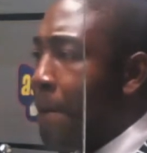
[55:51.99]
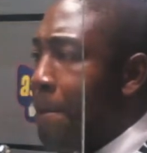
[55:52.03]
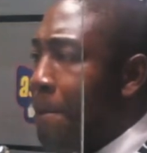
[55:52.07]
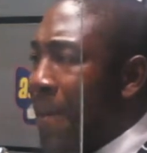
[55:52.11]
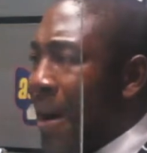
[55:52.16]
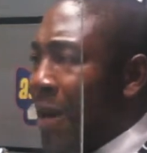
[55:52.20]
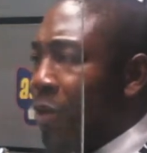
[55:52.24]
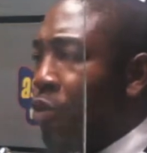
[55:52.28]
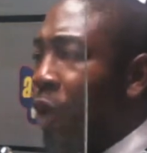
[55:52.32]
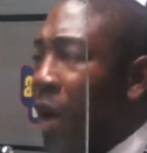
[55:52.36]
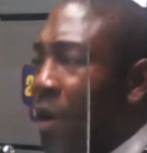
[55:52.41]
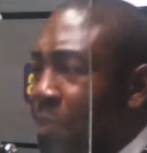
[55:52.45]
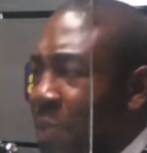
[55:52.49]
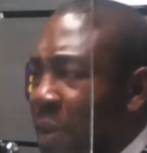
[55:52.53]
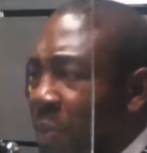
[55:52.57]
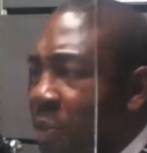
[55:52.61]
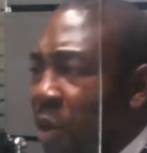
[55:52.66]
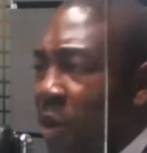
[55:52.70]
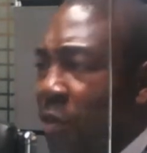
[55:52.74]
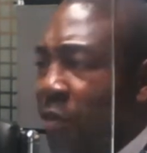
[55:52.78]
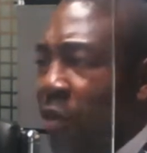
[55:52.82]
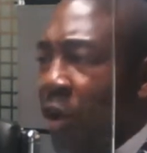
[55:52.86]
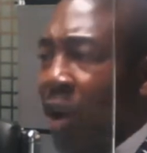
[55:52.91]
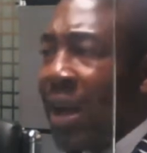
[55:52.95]
But what
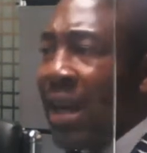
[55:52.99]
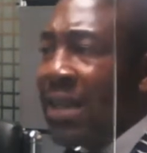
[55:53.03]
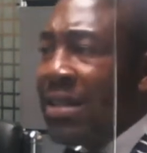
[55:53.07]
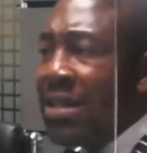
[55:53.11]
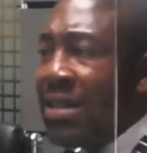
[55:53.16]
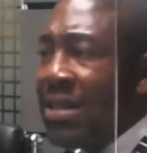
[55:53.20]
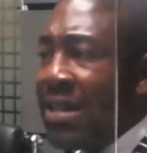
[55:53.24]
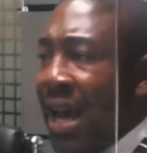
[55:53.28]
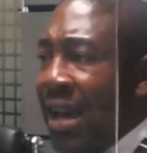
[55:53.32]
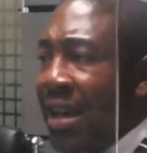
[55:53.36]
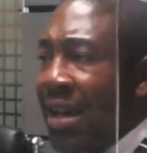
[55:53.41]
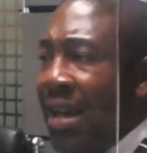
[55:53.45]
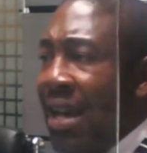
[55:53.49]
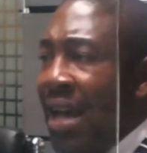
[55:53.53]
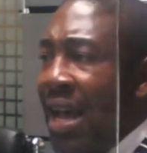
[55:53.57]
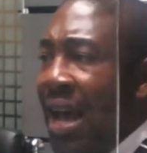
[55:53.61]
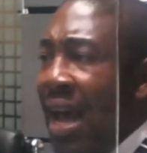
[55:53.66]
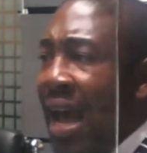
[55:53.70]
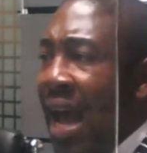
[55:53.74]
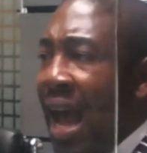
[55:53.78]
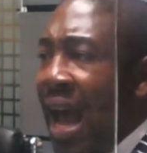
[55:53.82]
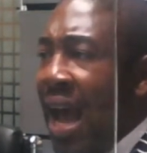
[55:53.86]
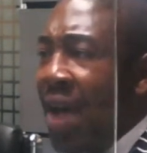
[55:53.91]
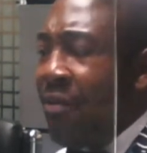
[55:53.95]
people forget is that
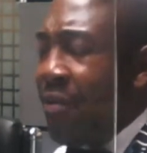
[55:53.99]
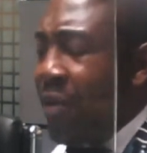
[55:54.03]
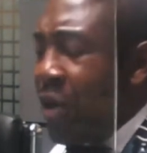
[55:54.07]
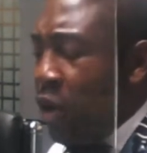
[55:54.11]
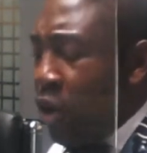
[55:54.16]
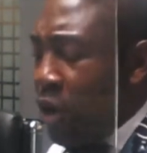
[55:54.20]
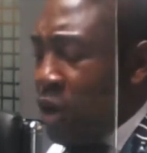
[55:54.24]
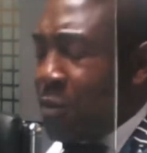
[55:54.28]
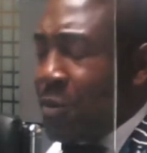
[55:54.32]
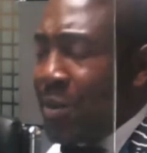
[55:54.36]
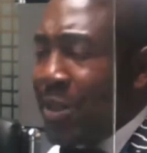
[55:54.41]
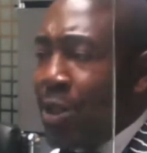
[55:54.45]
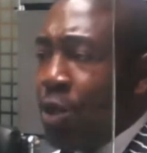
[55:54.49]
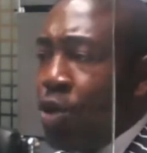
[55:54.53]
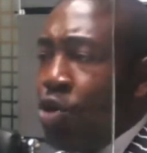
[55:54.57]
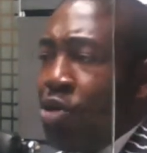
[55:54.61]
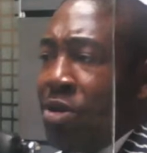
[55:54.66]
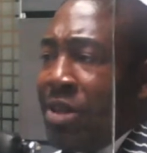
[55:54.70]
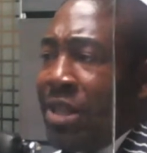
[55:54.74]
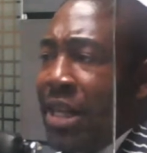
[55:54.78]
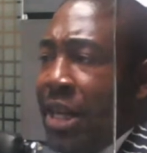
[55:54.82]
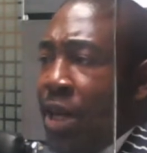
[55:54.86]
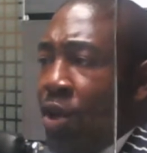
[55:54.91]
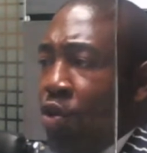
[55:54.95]
every hospital you
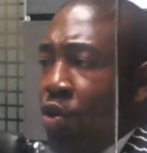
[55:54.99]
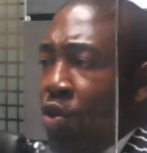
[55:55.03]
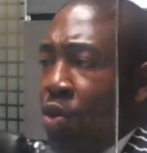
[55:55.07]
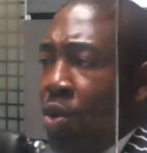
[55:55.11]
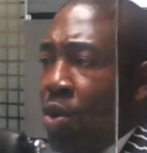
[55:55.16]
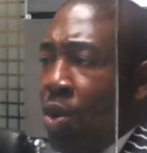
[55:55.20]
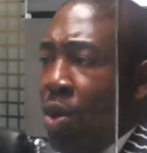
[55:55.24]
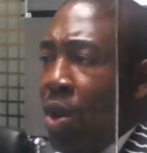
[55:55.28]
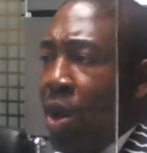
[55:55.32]
see, you know,